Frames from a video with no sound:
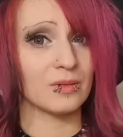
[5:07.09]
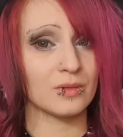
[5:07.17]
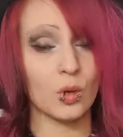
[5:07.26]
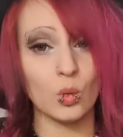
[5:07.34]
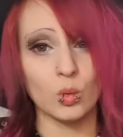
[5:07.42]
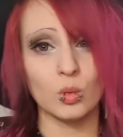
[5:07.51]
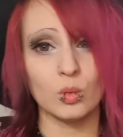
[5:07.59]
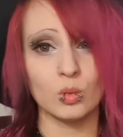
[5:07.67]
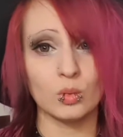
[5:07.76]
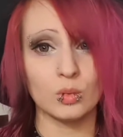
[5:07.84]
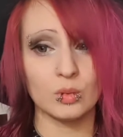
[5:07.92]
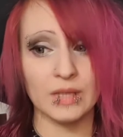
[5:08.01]
Oh,
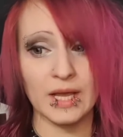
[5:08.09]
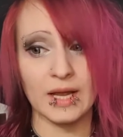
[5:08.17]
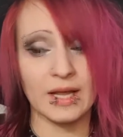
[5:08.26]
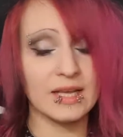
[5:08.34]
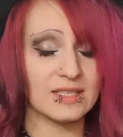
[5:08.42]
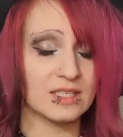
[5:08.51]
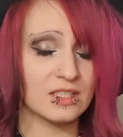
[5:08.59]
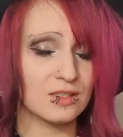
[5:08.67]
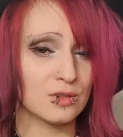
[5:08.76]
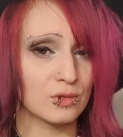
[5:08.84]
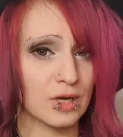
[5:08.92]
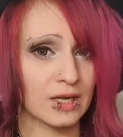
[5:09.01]
yeah,
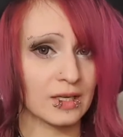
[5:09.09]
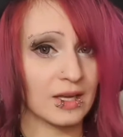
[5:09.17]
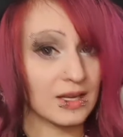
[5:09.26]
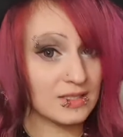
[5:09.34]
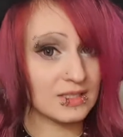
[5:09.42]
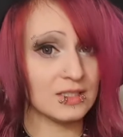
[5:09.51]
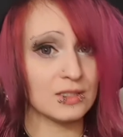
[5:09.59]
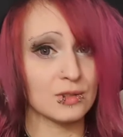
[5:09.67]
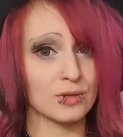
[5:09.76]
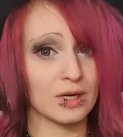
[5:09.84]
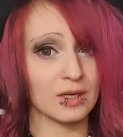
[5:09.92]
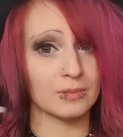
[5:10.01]
ACDC
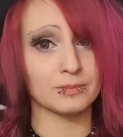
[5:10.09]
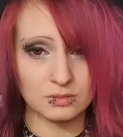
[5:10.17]
Rack,